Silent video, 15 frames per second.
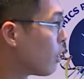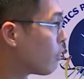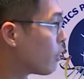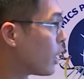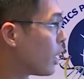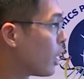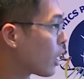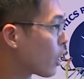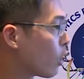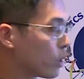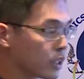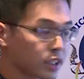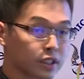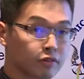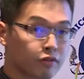of
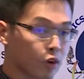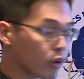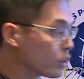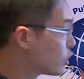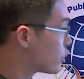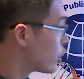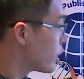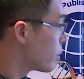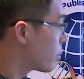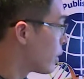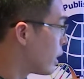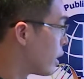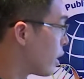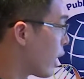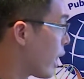connexin 43, but